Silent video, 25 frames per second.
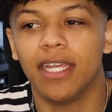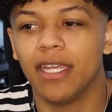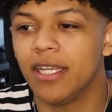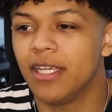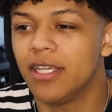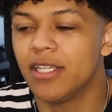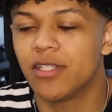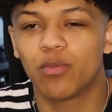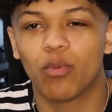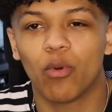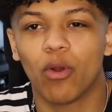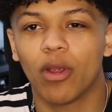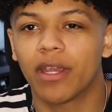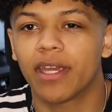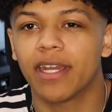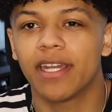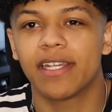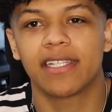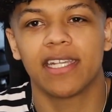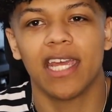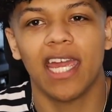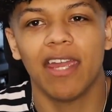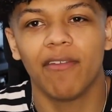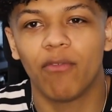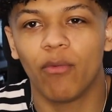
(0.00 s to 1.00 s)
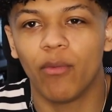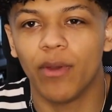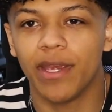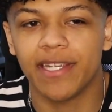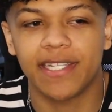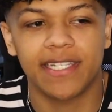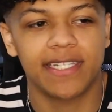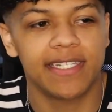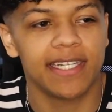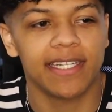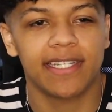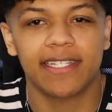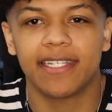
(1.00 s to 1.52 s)
He's working his life away.
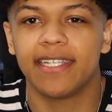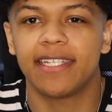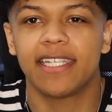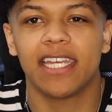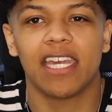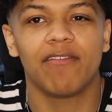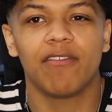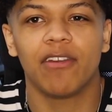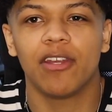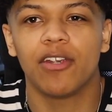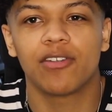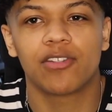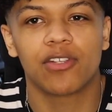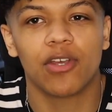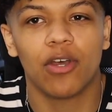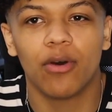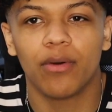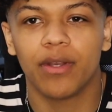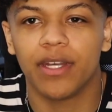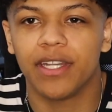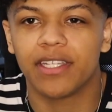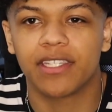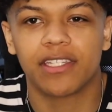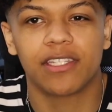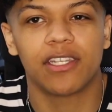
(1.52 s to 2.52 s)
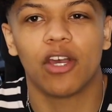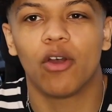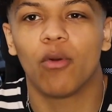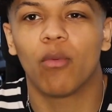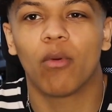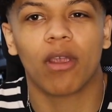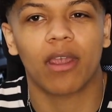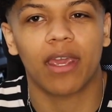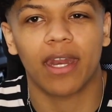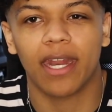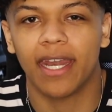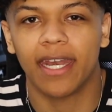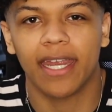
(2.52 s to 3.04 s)
He's 67 years old and he's still
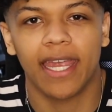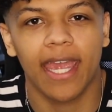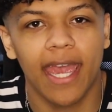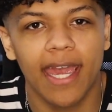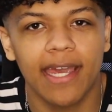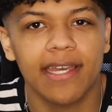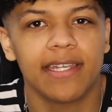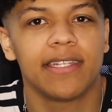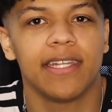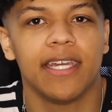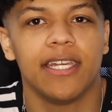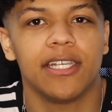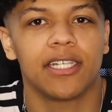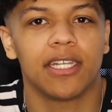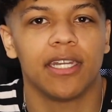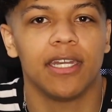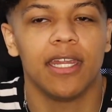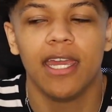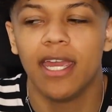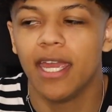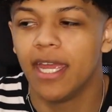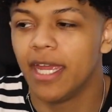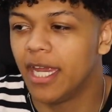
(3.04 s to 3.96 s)
working at a gas station.